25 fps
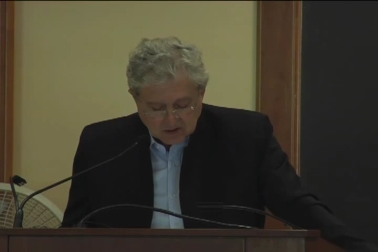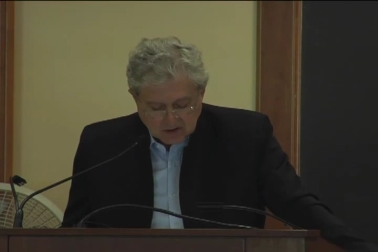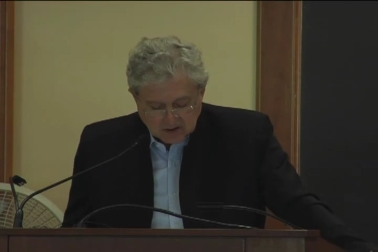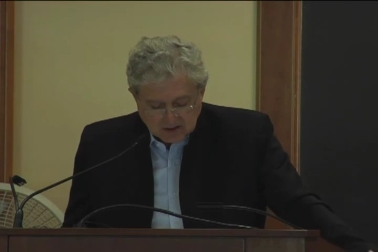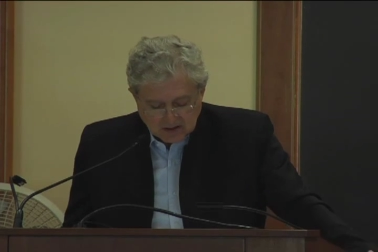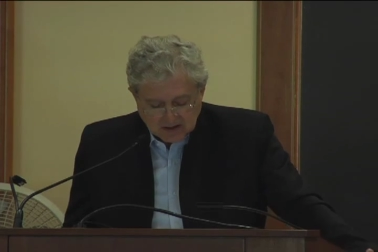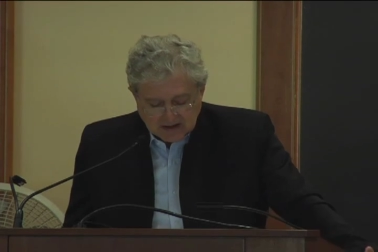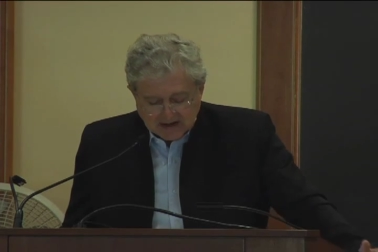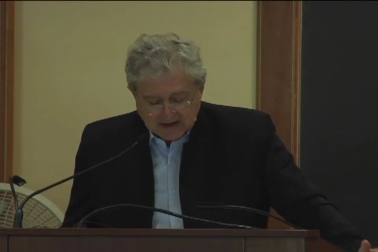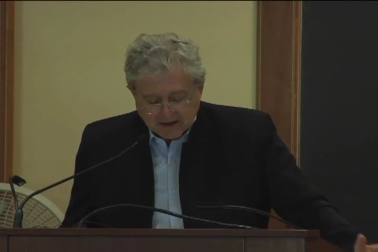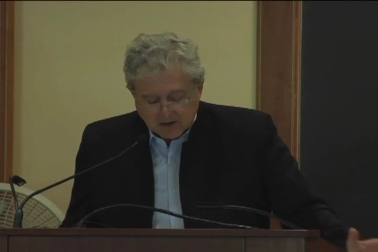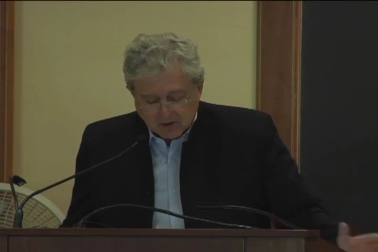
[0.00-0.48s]

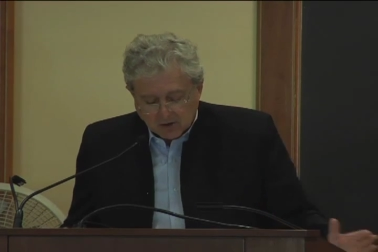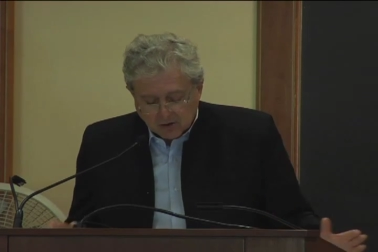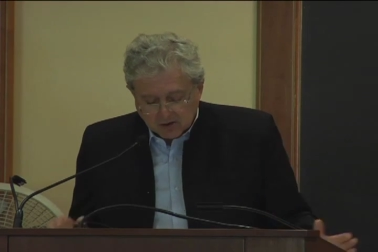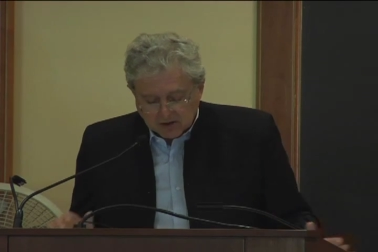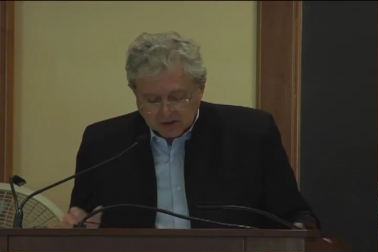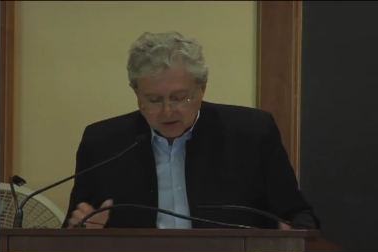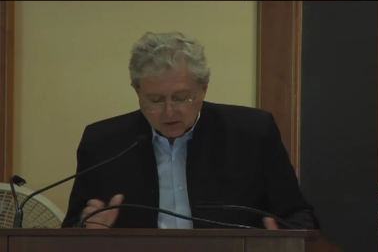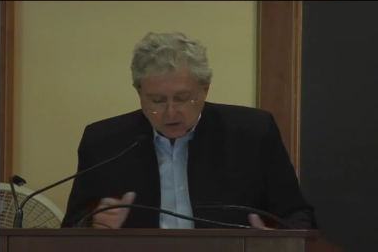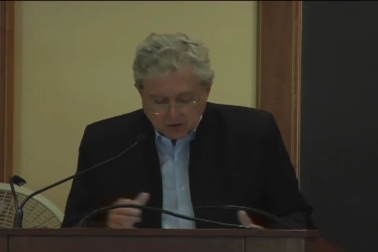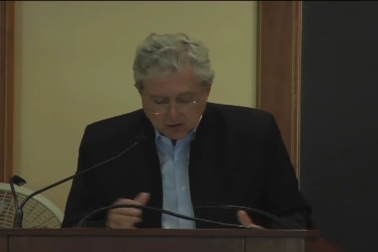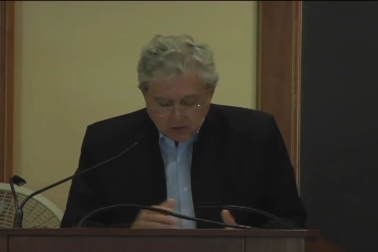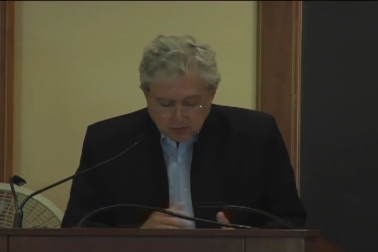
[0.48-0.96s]
Lacan
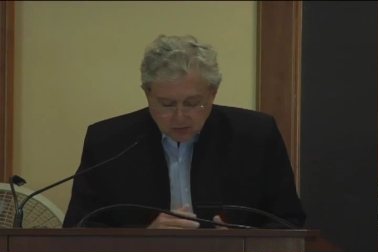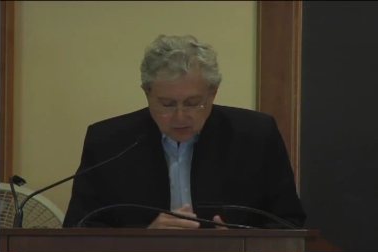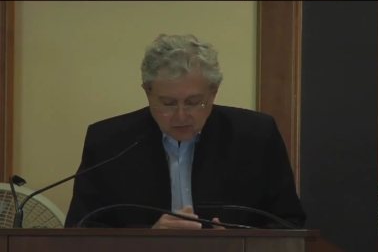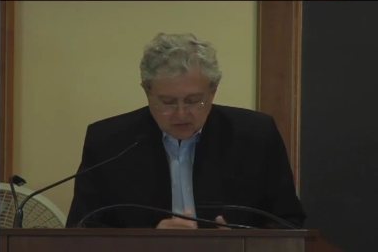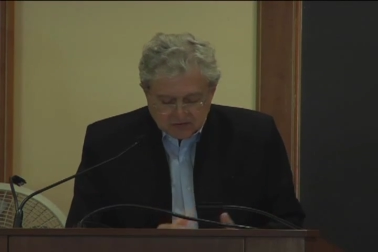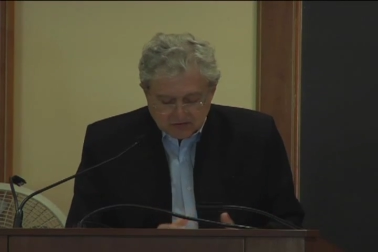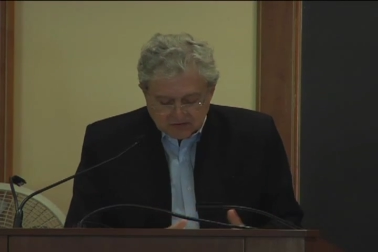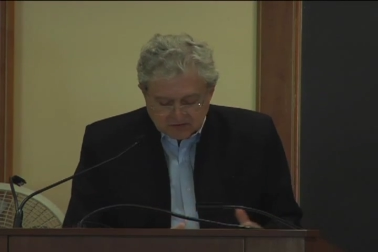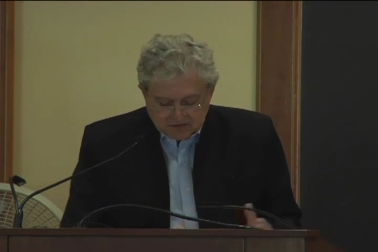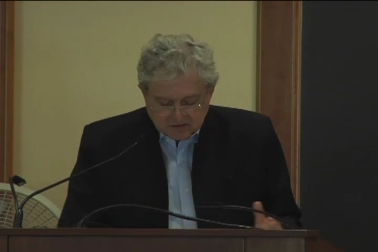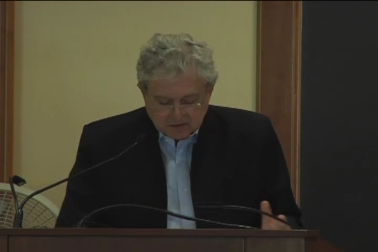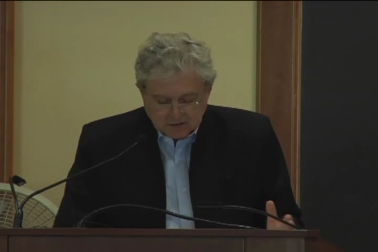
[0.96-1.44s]

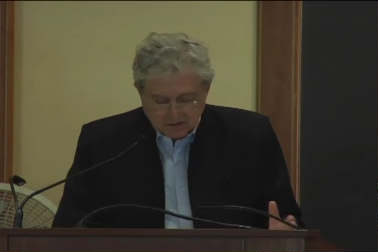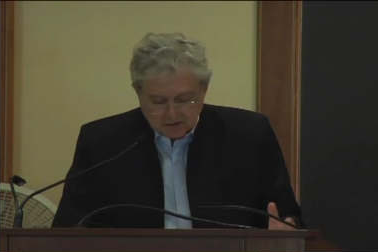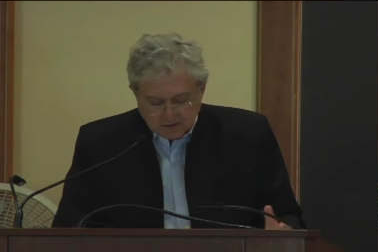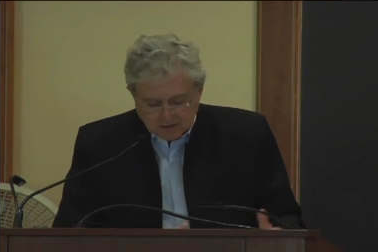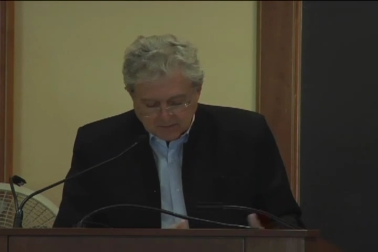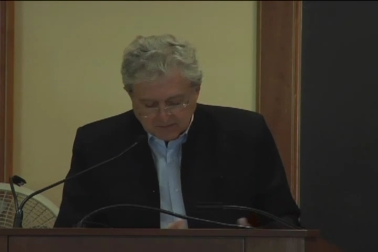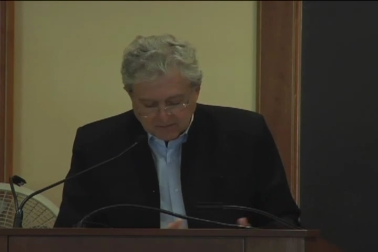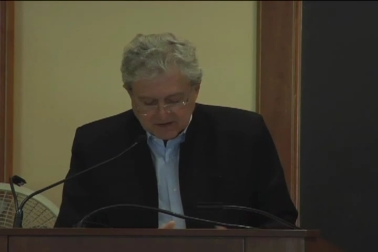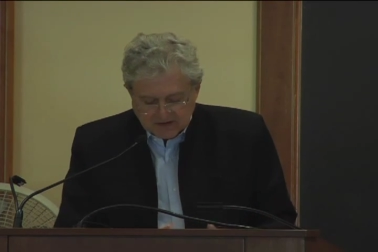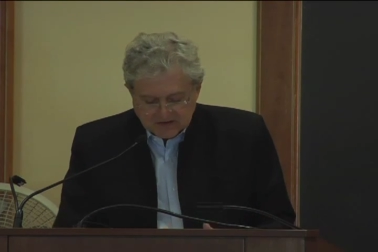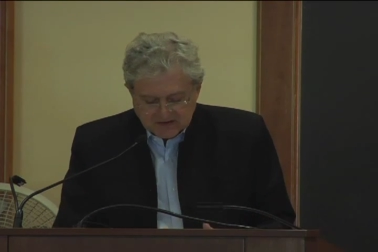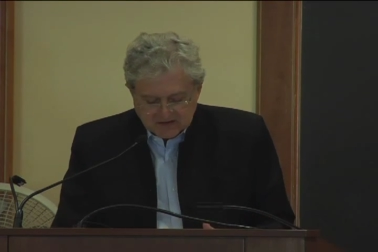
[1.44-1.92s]
includes this